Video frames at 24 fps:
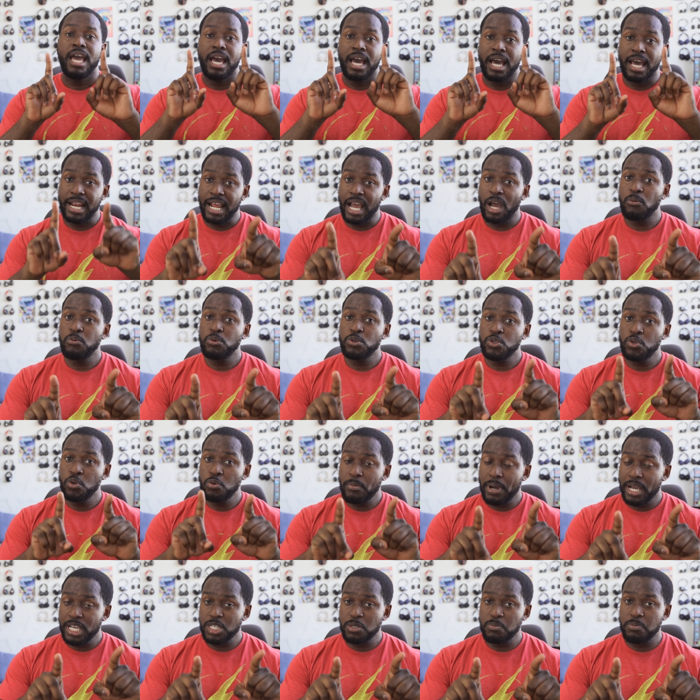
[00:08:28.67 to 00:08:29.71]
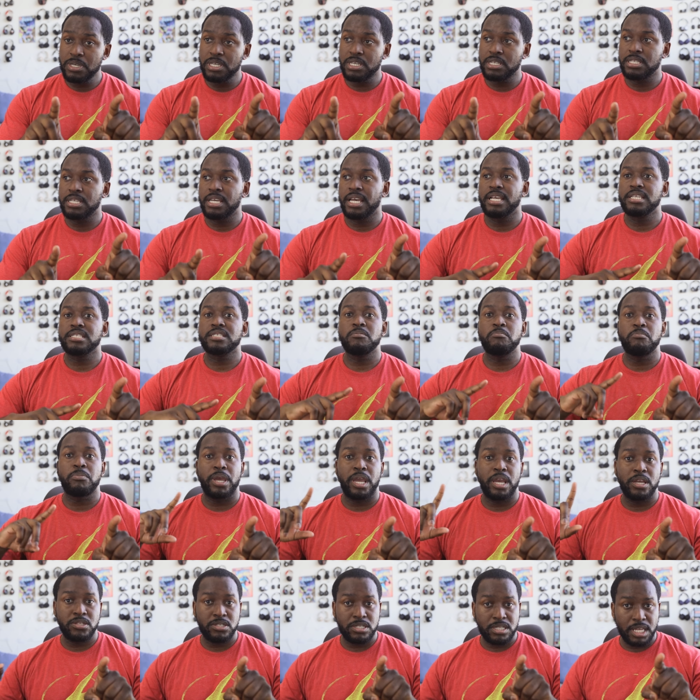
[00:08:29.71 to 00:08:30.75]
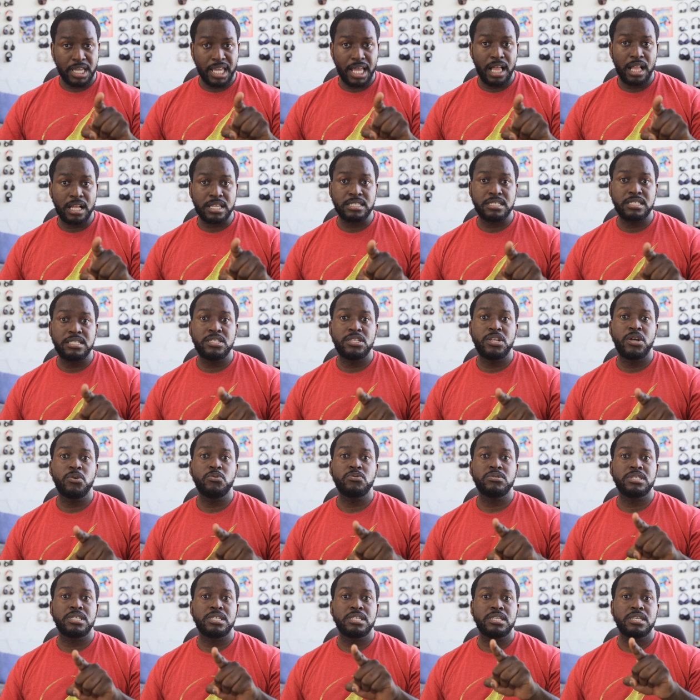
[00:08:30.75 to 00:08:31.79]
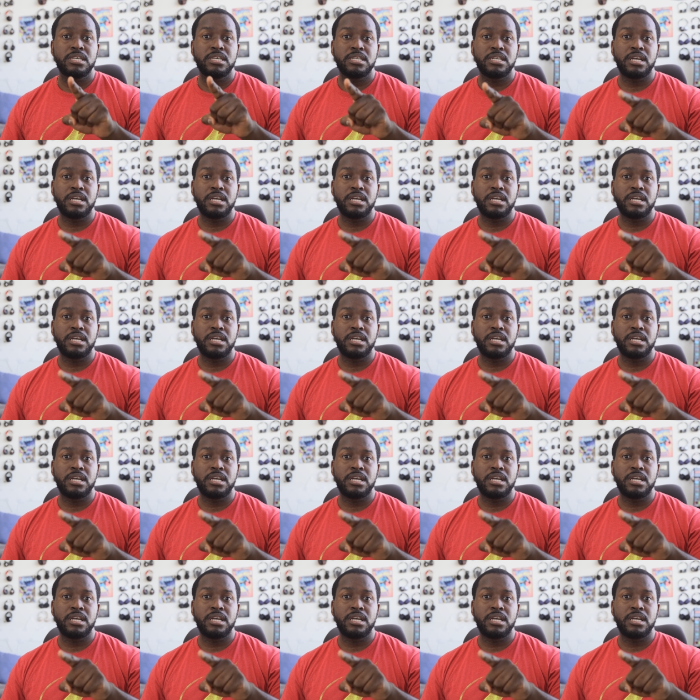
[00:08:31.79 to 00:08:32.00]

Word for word: and I will do my speaker test compared to the Galaxy Note